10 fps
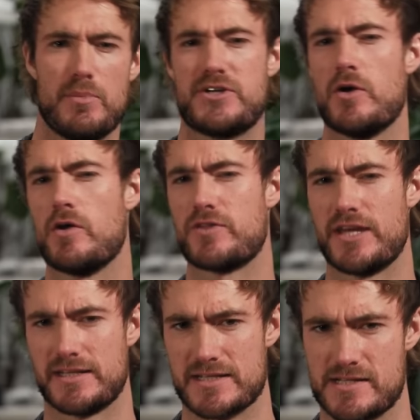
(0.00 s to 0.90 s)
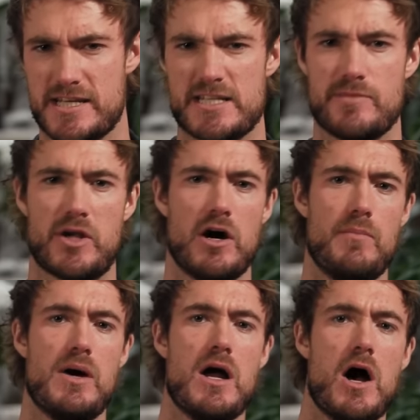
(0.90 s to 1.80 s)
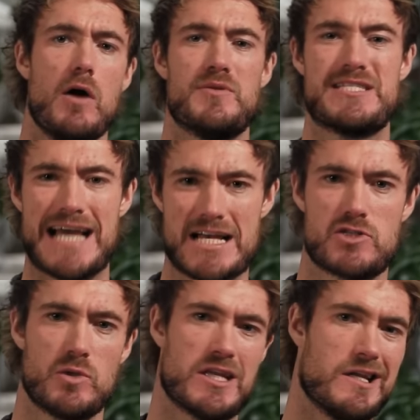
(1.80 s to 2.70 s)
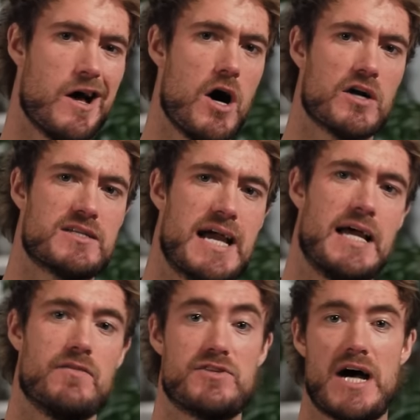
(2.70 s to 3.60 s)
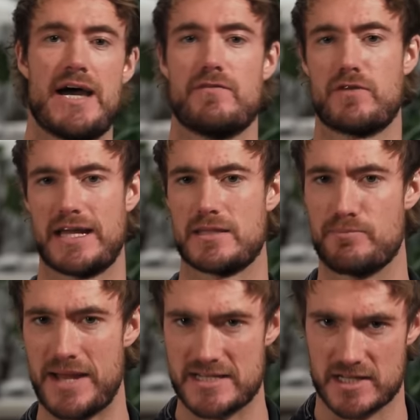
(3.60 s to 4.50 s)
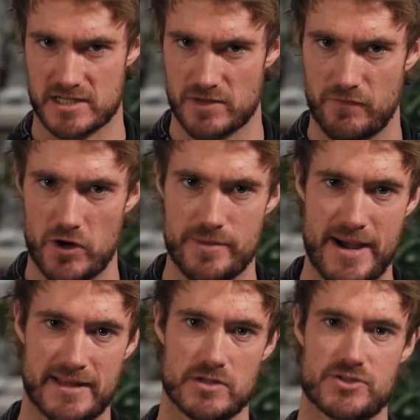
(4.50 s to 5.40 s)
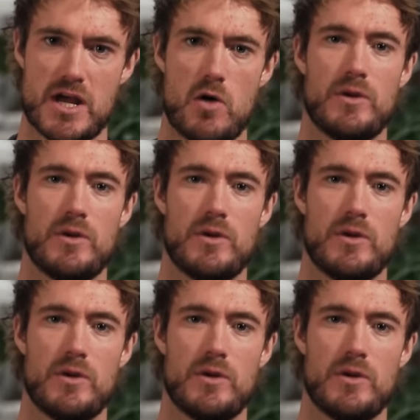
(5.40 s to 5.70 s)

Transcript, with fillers: But don't overthink this. It's easy to become obsessed with the long tail of diet and forget the basics, the fundamentals.